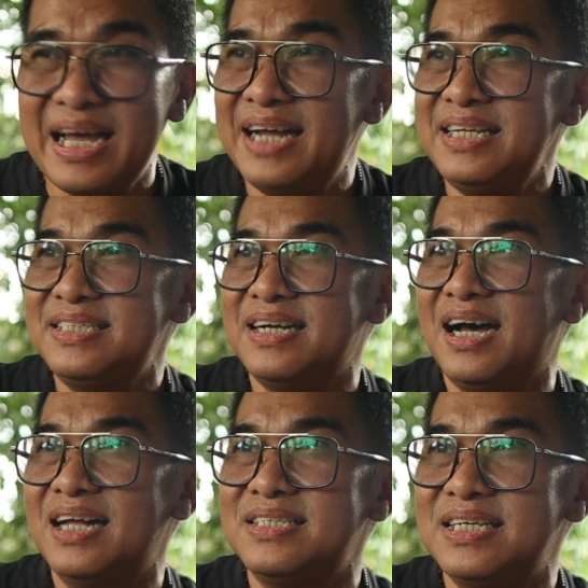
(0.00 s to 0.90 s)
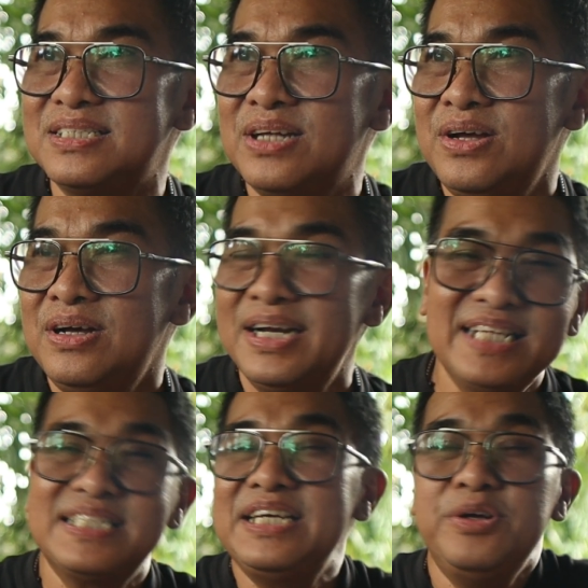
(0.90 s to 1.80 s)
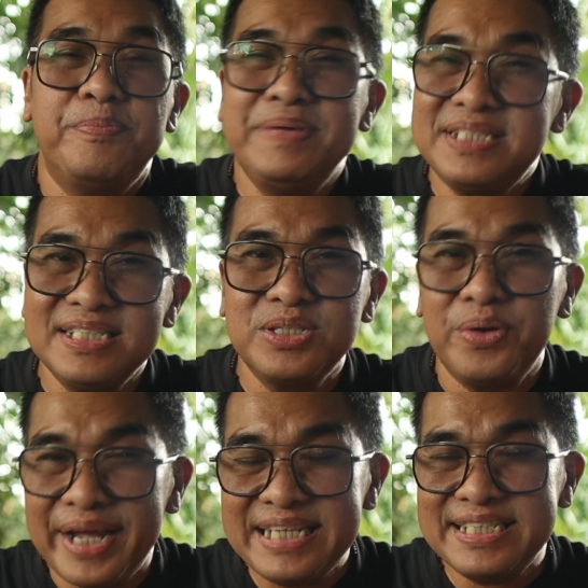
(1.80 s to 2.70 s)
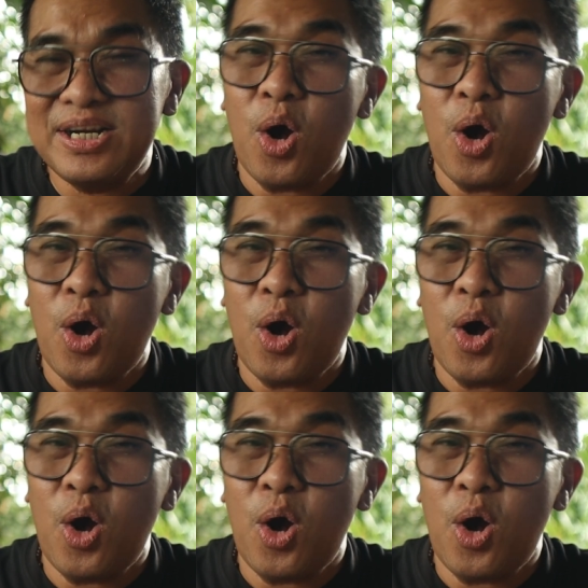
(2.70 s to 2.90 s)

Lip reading: I need the address, let's say your business location,